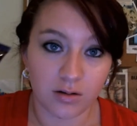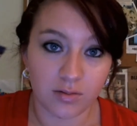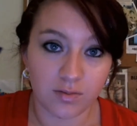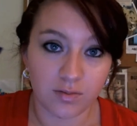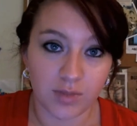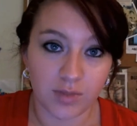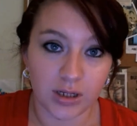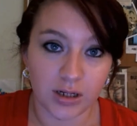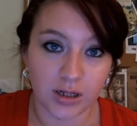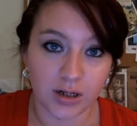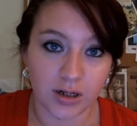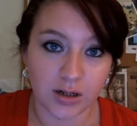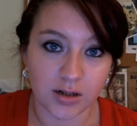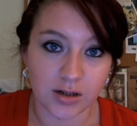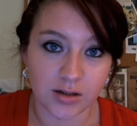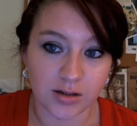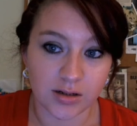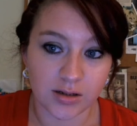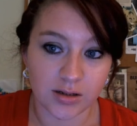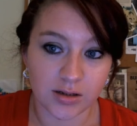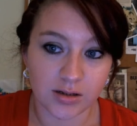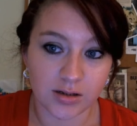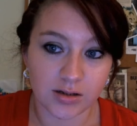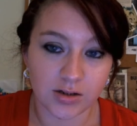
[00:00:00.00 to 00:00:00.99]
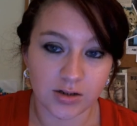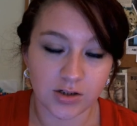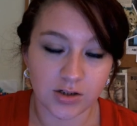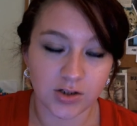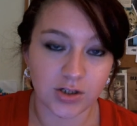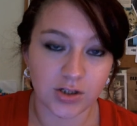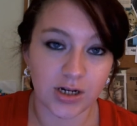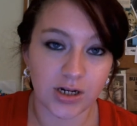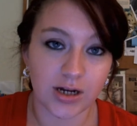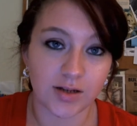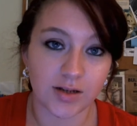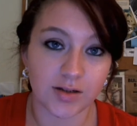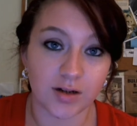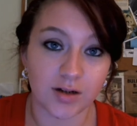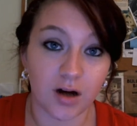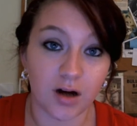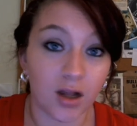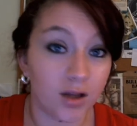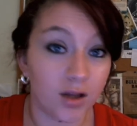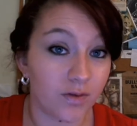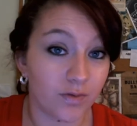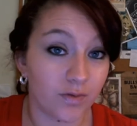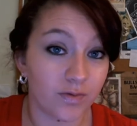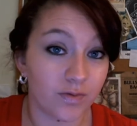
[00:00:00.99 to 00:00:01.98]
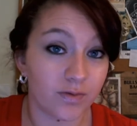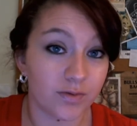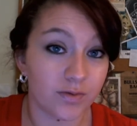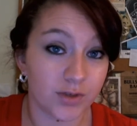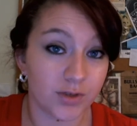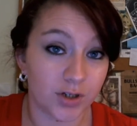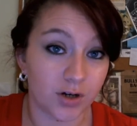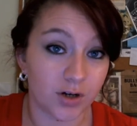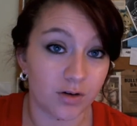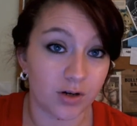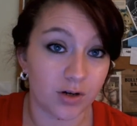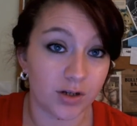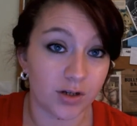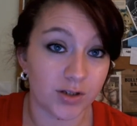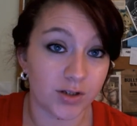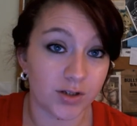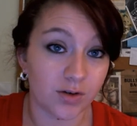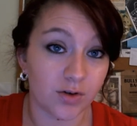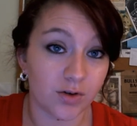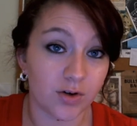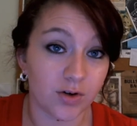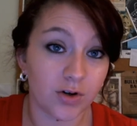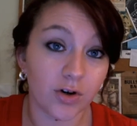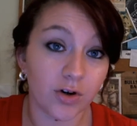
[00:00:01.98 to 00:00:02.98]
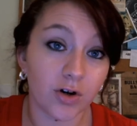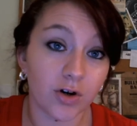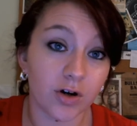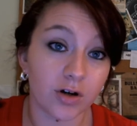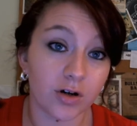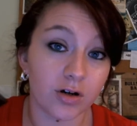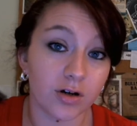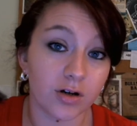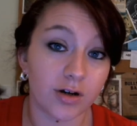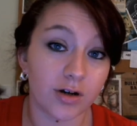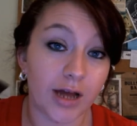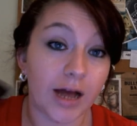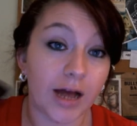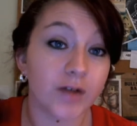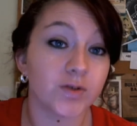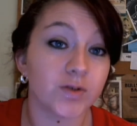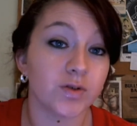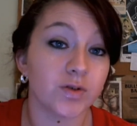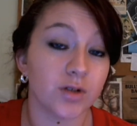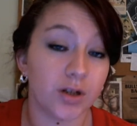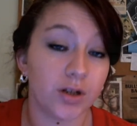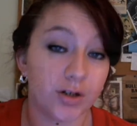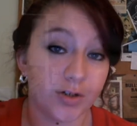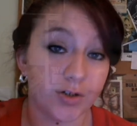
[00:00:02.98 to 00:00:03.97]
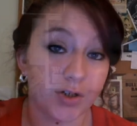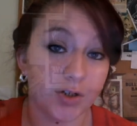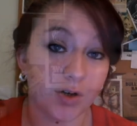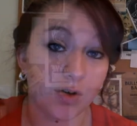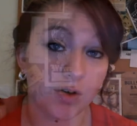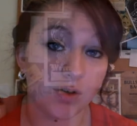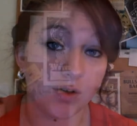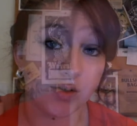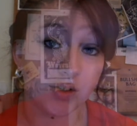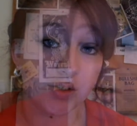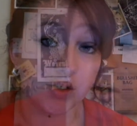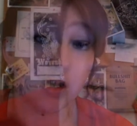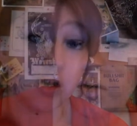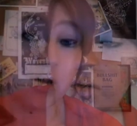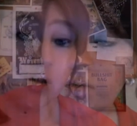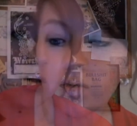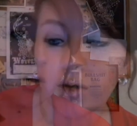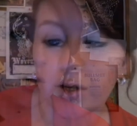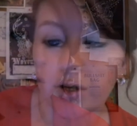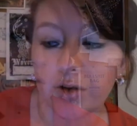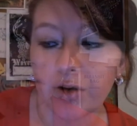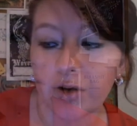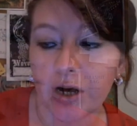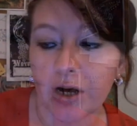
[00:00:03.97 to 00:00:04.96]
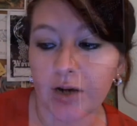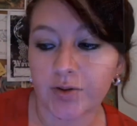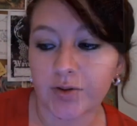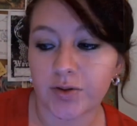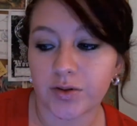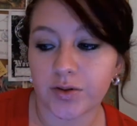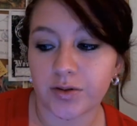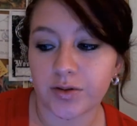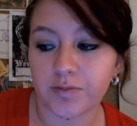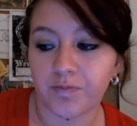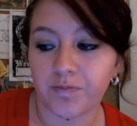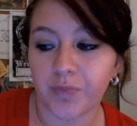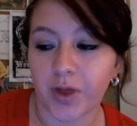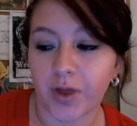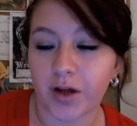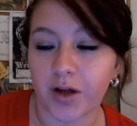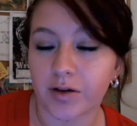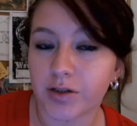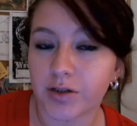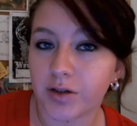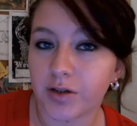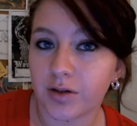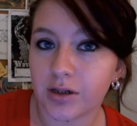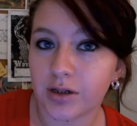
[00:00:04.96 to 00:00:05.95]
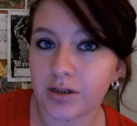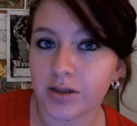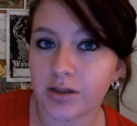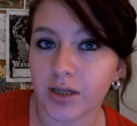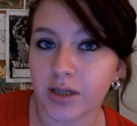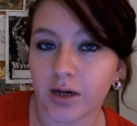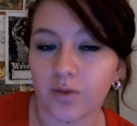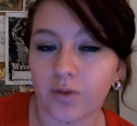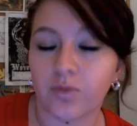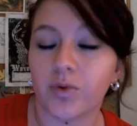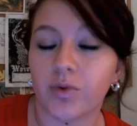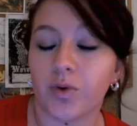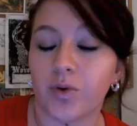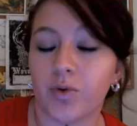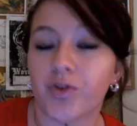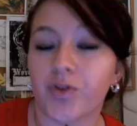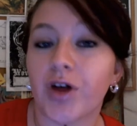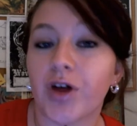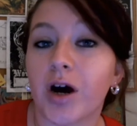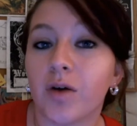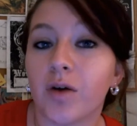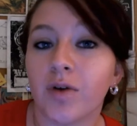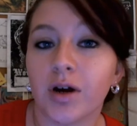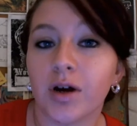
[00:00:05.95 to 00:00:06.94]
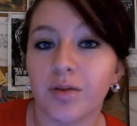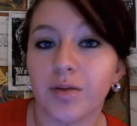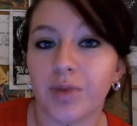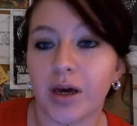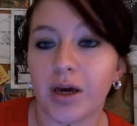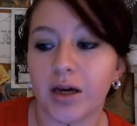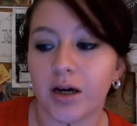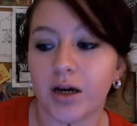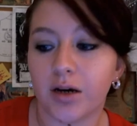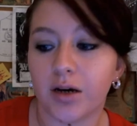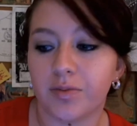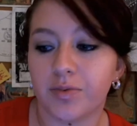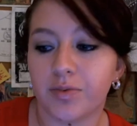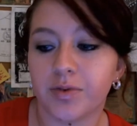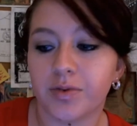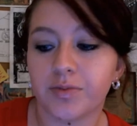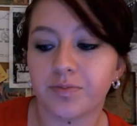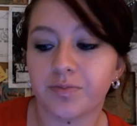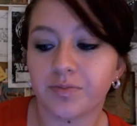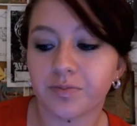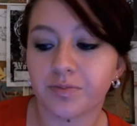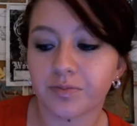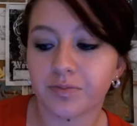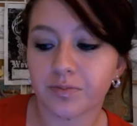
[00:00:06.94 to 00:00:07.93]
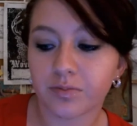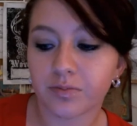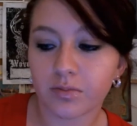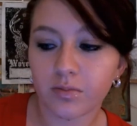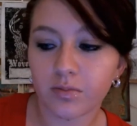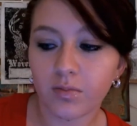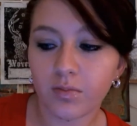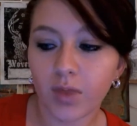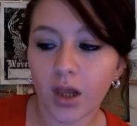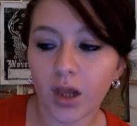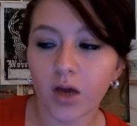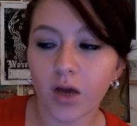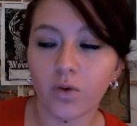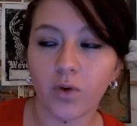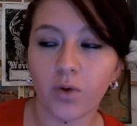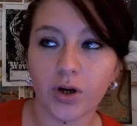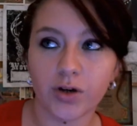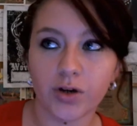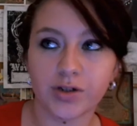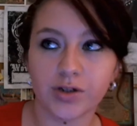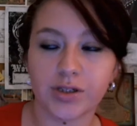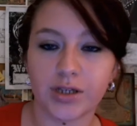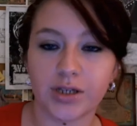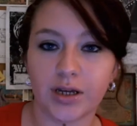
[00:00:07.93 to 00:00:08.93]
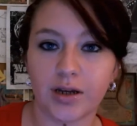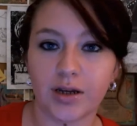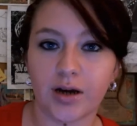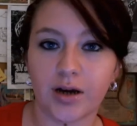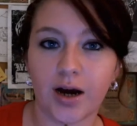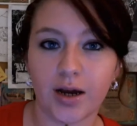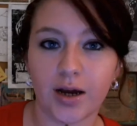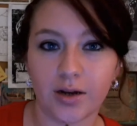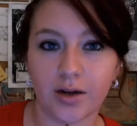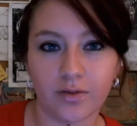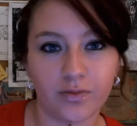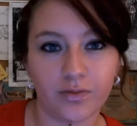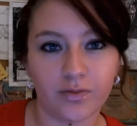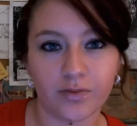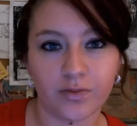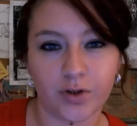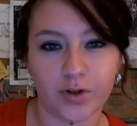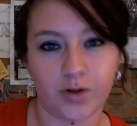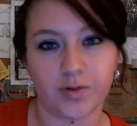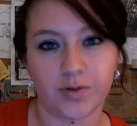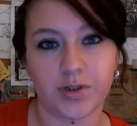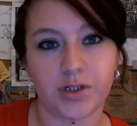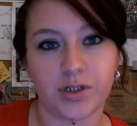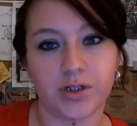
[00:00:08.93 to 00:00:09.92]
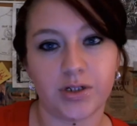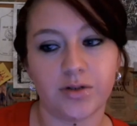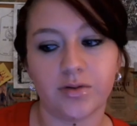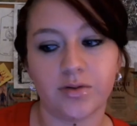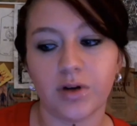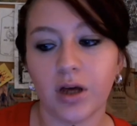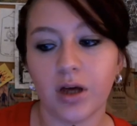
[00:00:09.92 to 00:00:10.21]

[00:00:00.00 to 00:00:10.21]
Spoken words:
because she has an olive tone, and so her natural undertones. So if you know what your natural undertone is, like without wearing makeup, what your skin kind of goes to,